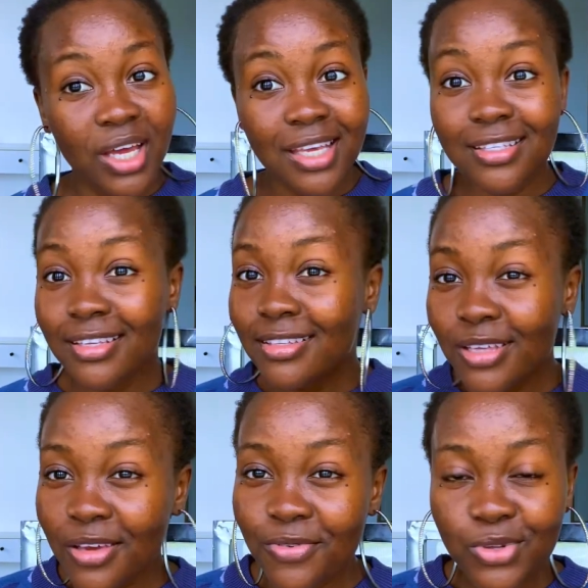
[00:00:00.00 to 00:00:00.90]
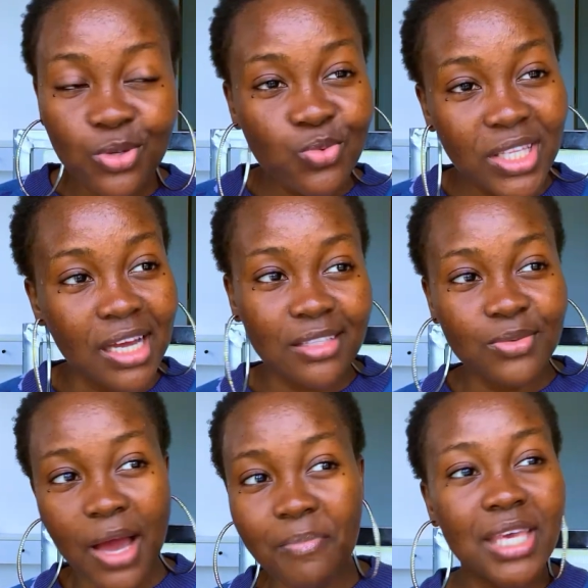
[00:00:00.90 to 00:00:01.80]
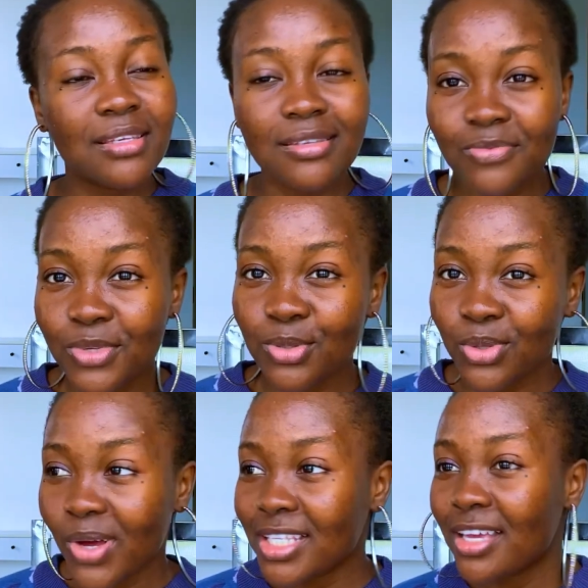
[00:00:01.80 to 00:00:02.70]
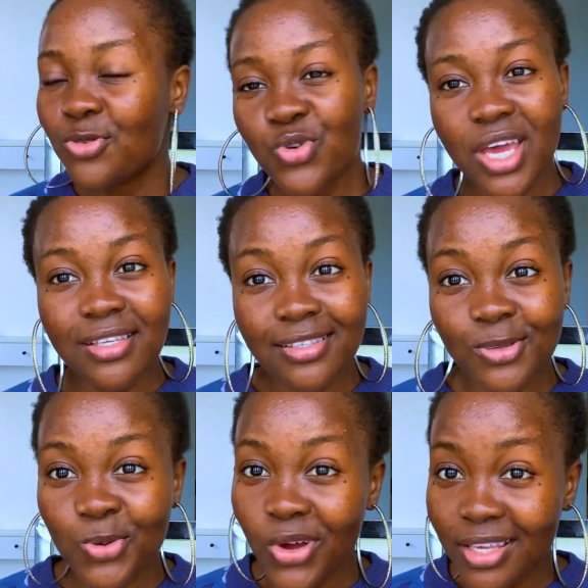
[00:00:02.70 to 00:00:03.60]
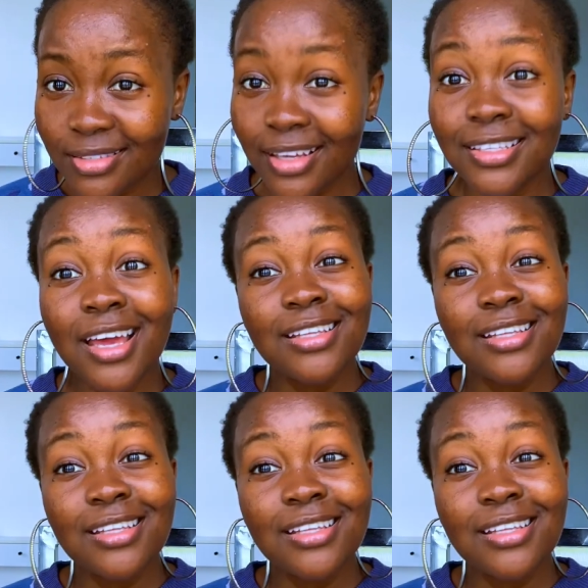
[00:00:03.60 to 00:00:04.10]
Is it even the way that we are making videos that I say UK is this, UK is that?